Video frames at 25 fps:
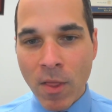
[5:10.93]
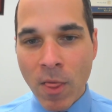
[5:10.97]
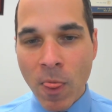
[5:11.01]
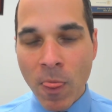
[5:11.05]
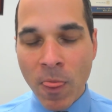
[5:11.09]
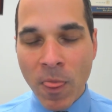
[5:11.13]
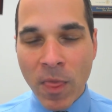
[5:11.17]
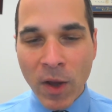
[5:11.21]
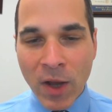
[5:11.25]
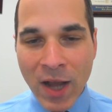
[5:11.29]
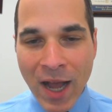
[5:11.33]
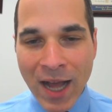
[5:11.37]

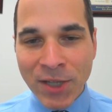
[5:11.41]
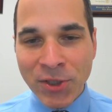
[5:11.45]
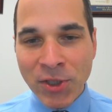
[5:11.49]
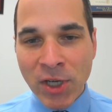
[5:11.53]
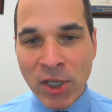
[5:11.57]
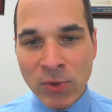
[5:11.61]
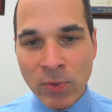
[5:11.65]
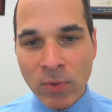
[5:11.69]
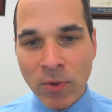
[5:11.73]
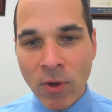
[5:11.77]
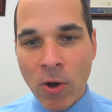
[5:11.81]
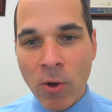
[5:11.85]
the
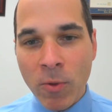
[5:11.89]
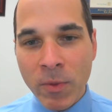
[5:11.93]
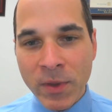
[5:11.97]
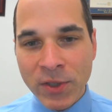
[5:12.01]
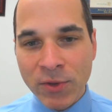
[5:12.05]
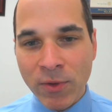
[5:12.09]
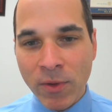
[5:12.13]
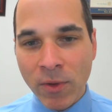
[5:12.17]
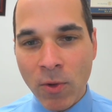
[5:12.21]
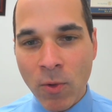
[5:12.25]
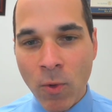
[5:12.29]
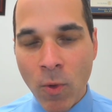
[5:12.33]
contract will
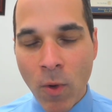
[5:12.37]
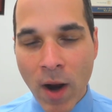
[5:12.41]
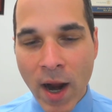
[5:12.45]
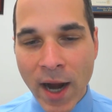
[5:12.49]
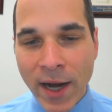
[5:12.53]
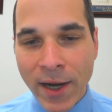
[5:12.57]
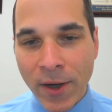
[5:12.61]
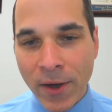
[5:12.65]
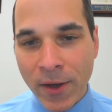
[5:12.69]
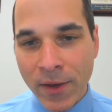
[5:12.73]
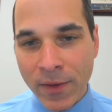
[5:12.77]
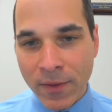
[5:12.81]
always
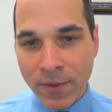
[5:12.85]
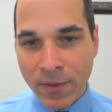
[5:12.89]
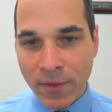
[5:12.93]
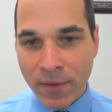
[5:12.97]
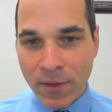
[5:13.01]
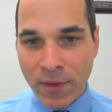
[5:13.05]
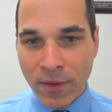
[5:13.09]
require